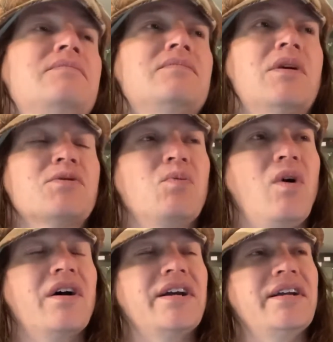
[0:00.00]
I was
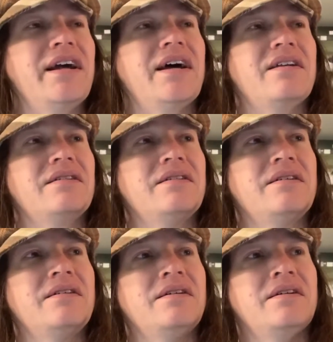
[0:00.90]
walking down
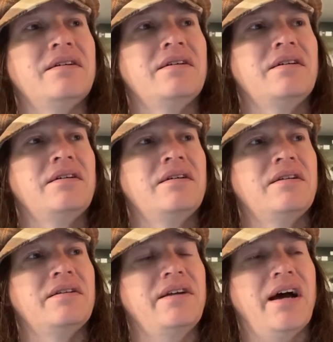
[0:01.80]

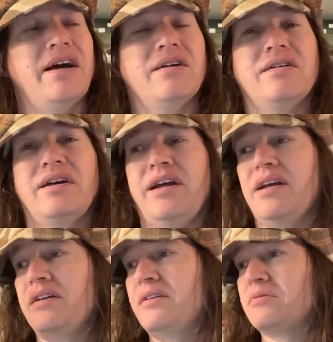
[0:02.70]
the aisle
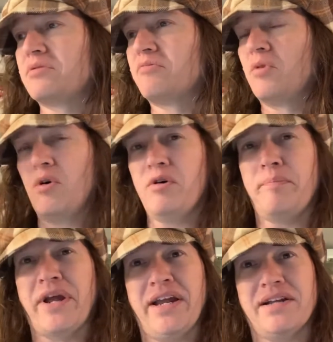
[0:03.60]
and there was a roll of
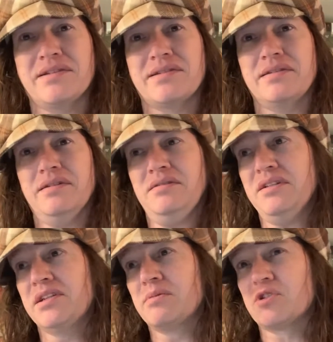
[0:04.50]
pants
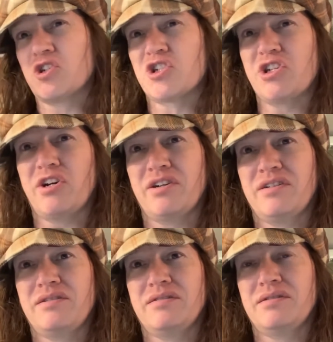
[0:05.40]
and there was a shirt
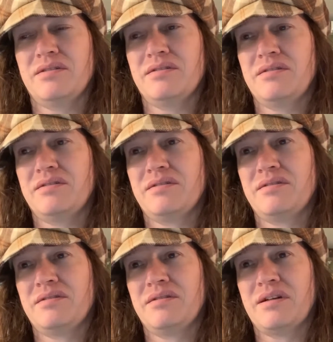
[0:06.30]

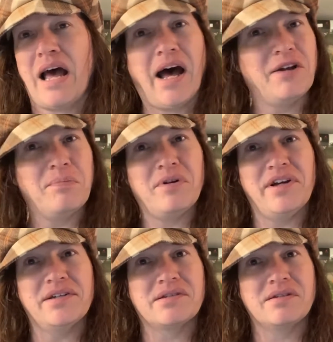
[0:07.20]
out of
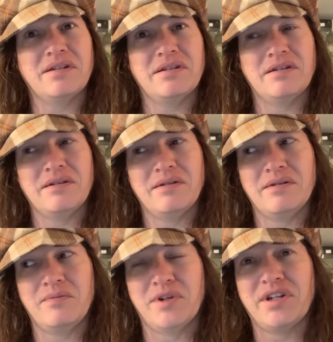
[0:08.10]
place
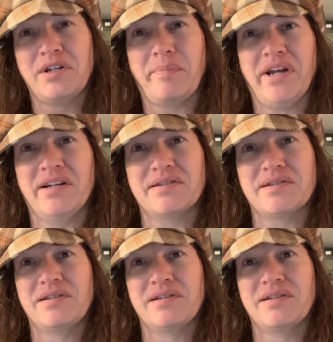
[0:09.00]
within the pants.